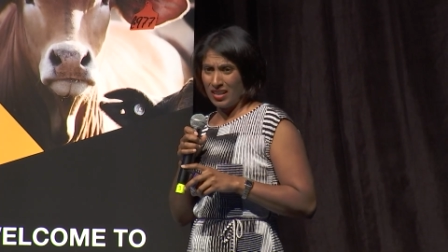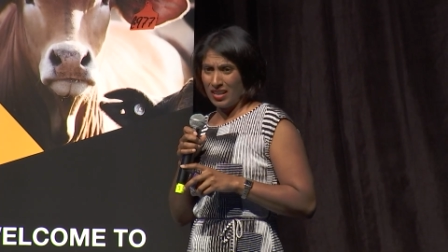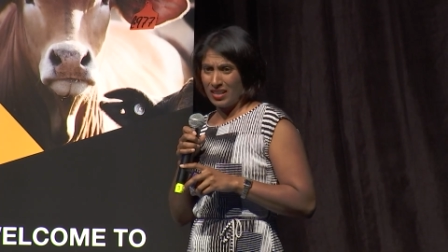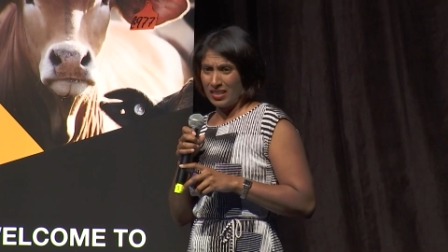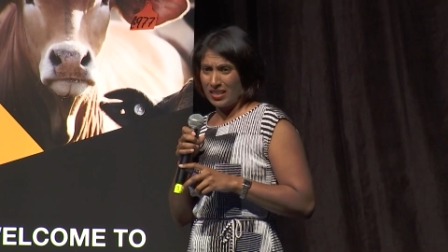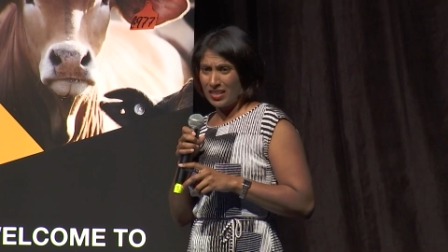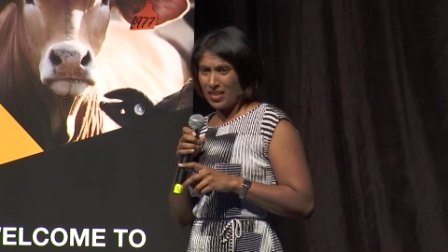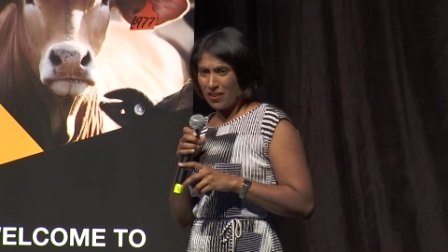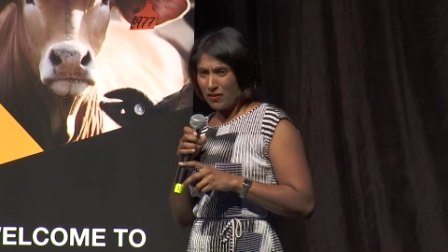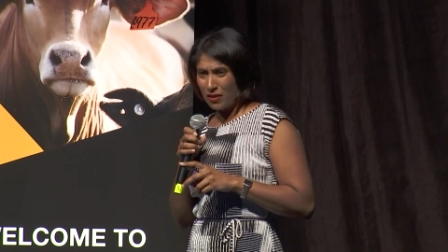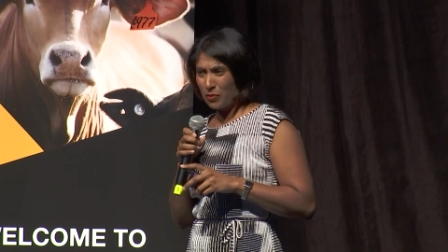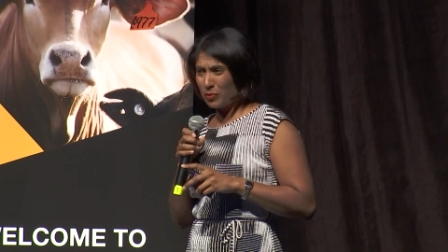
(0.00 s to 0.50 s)

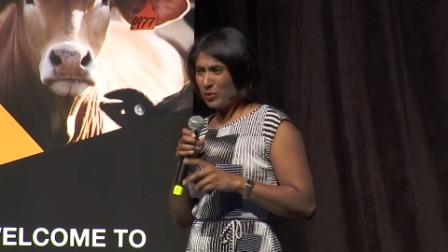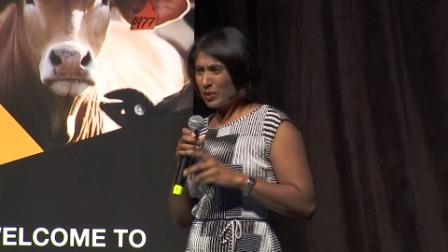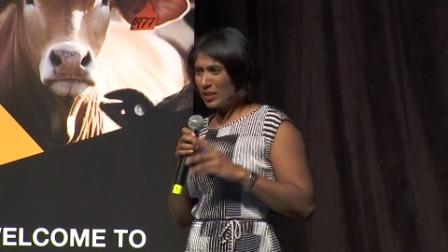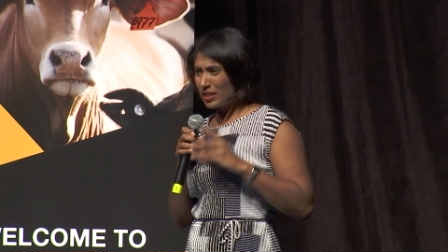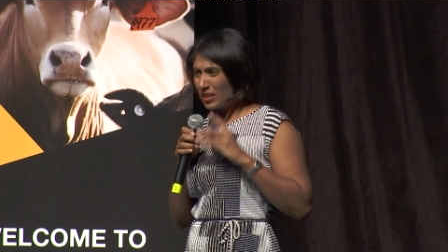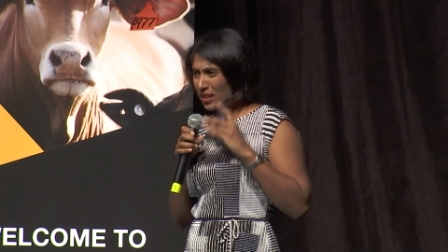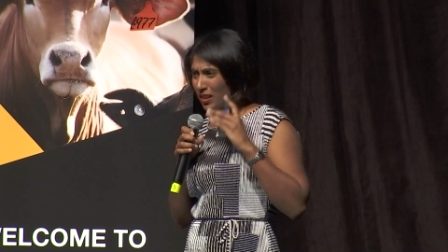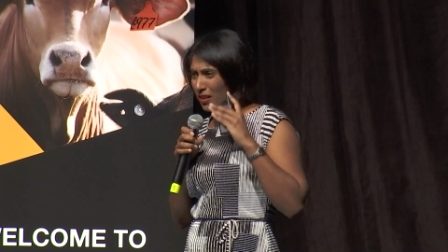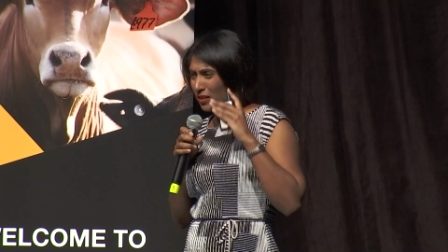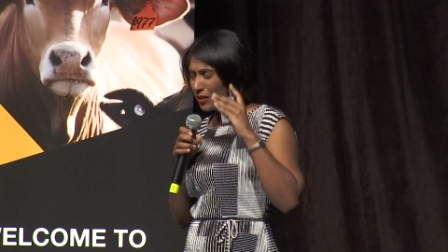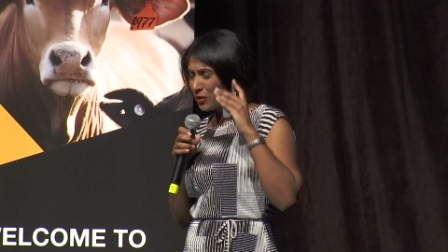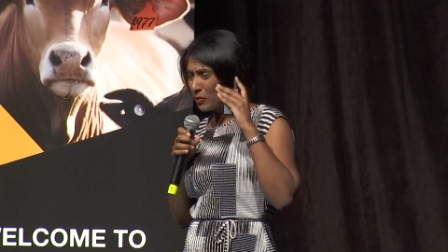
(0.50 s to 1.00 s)

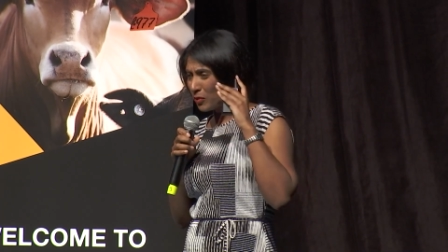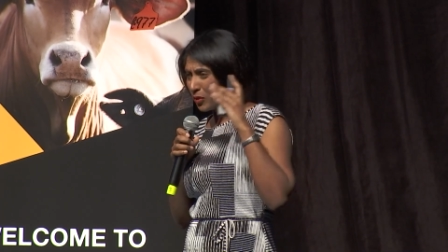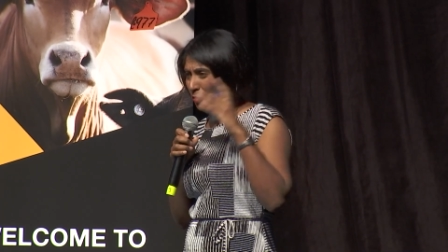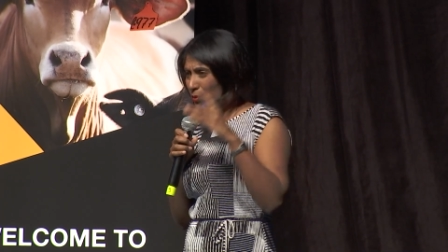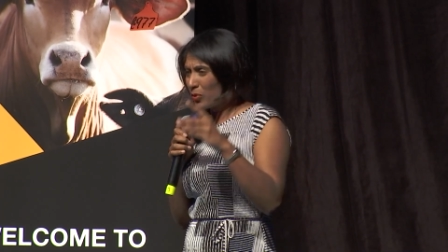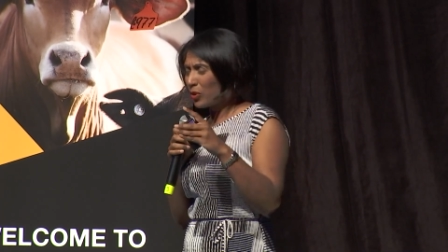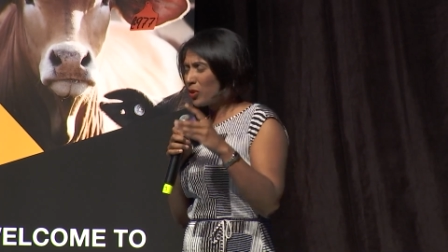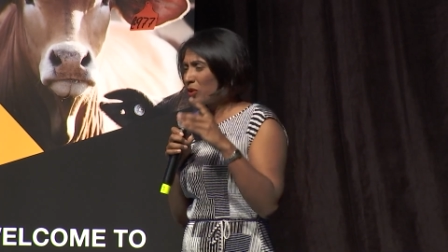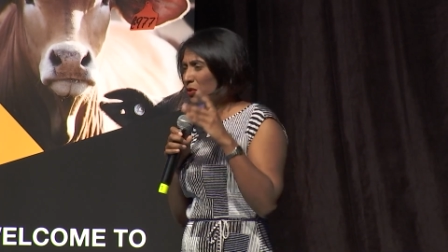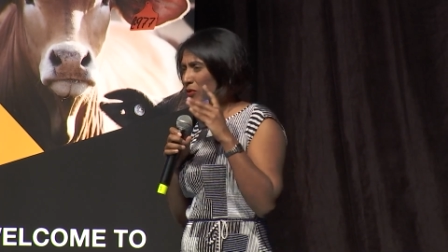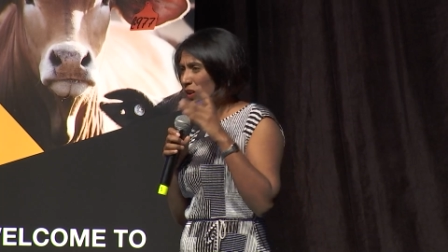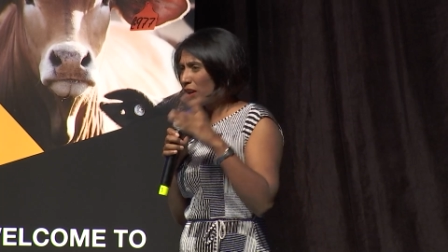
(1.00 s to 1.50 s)
70% of them are
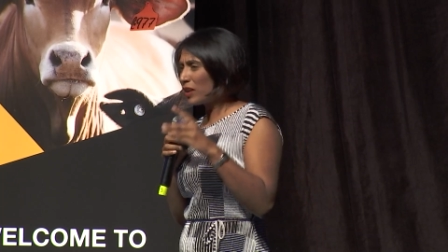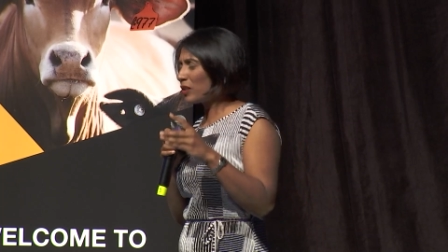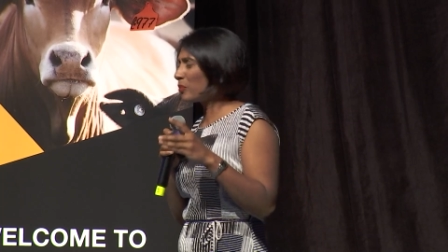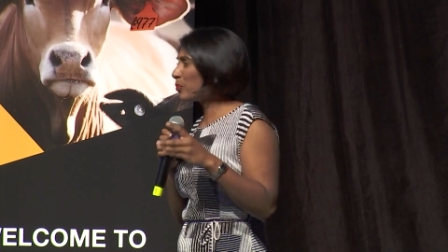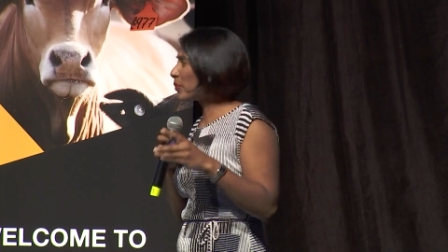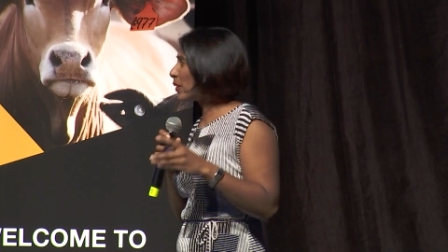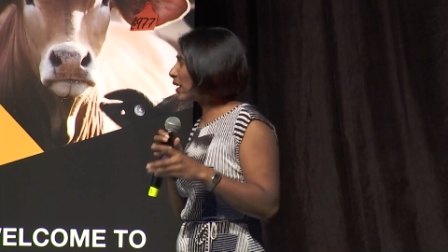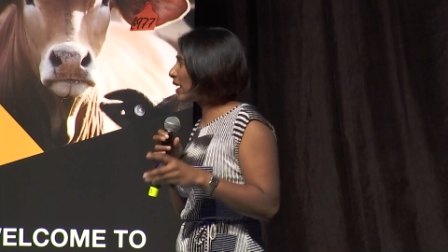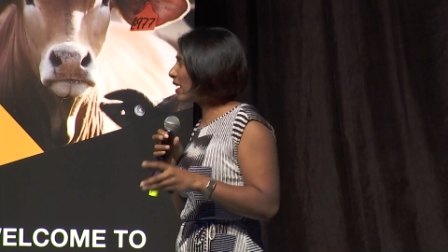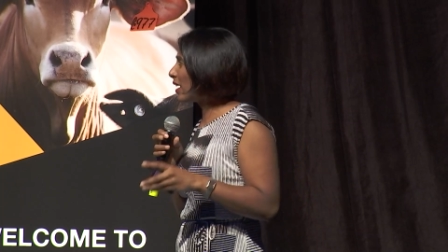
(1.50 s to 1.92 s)
motivated by